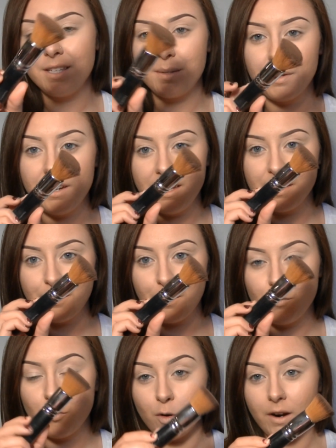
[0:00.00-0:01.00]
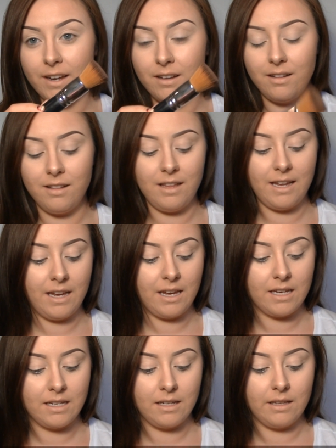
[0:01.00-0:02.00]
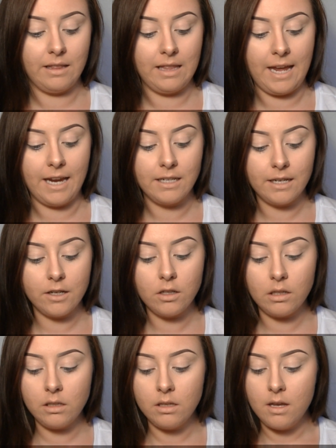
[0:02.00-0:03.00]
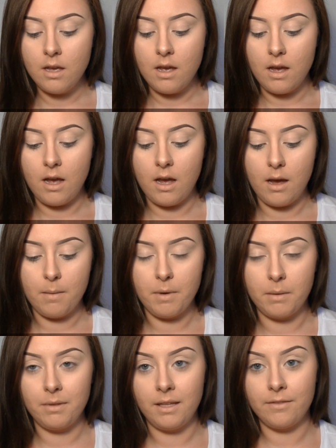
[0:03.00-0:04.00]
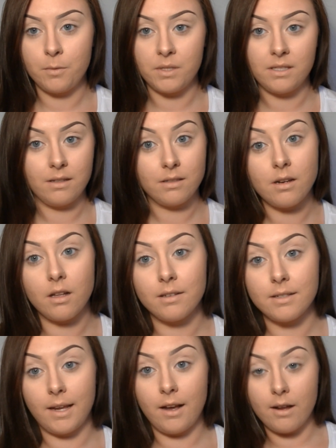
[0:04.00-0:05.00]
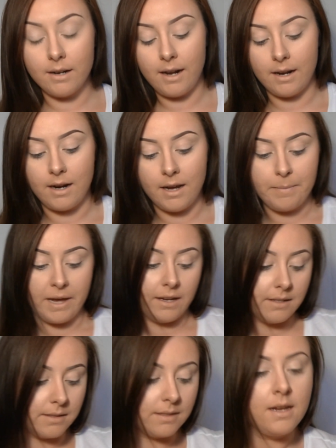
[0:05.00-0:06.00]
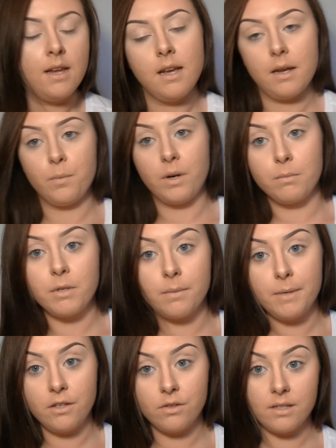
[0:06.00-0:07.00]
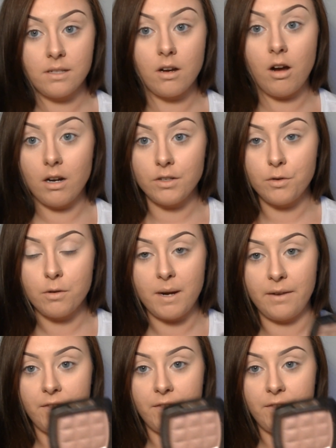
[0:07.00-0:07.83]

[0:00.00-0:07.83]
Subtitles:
This one is from Royal and Langnickel. I believe it was $6. I got it at IMAX. And what I'm going to be using to contour my